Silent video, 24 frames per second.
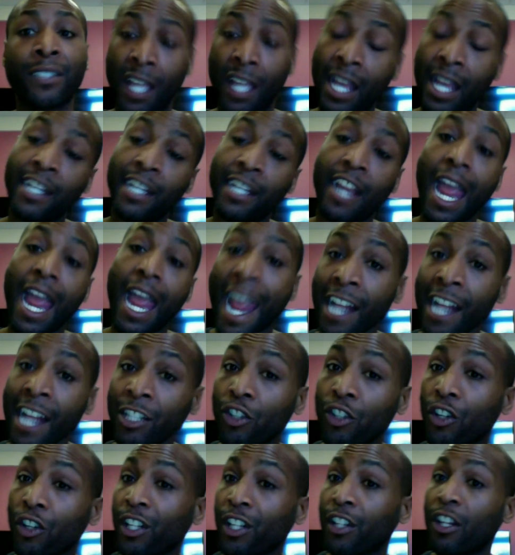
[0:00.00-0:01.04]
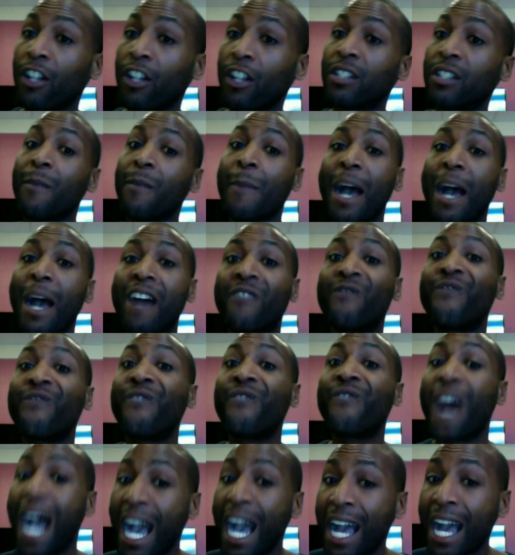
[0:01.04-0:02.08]
And actually, there's about
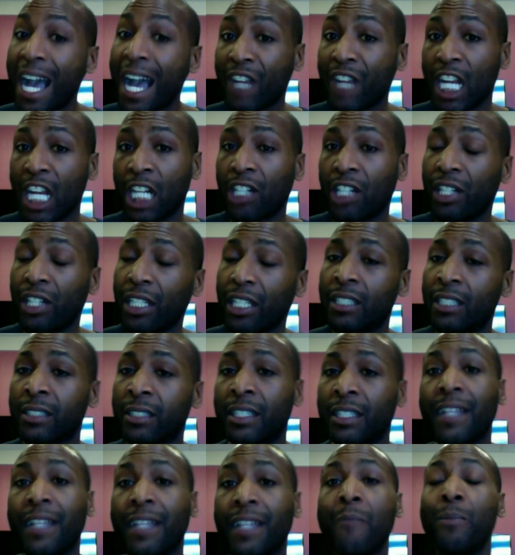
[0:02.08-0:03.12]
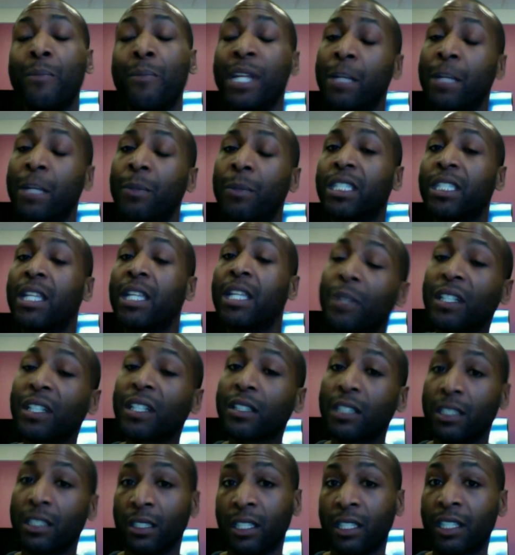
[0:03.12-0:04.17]
5 areas that people
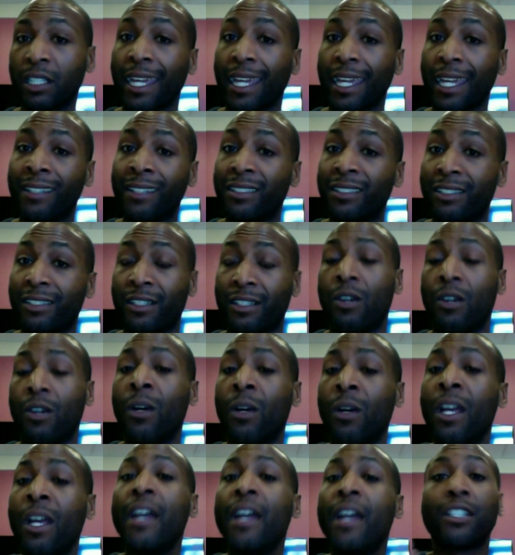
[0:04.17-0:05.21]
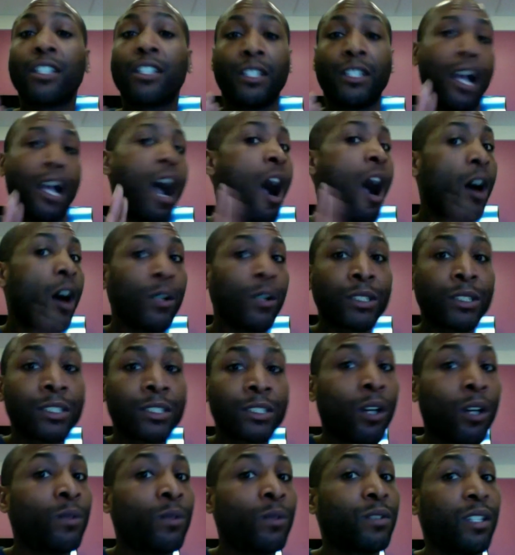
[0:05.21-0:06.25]
typically look at. So
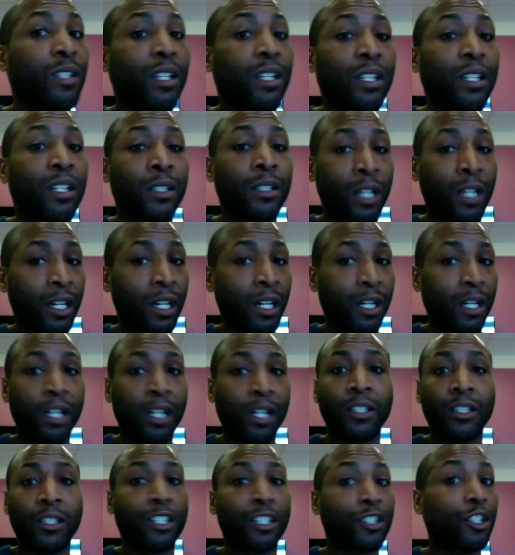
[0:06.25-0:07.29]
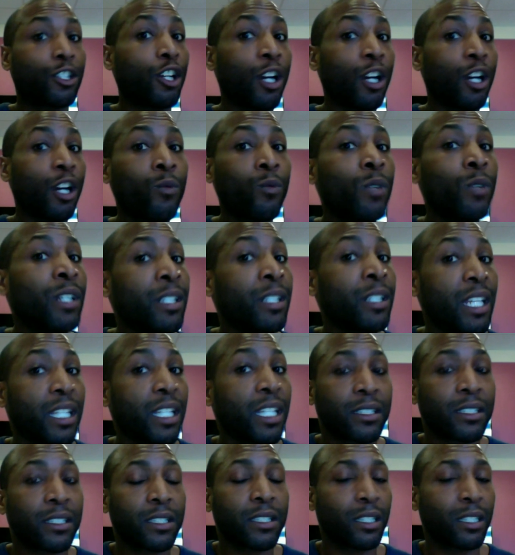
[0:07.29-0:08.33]
also the third one
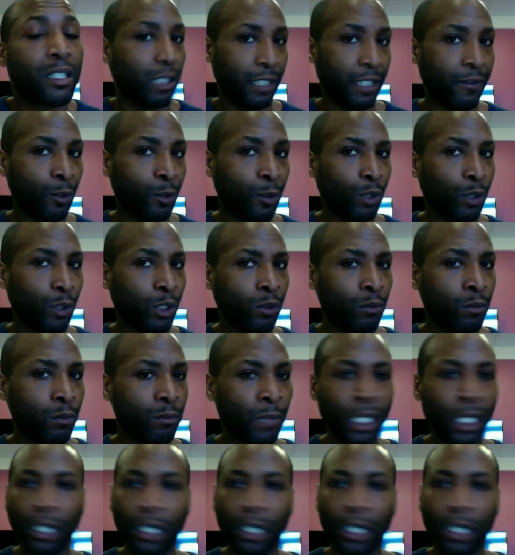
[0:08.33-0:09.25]
is the living room.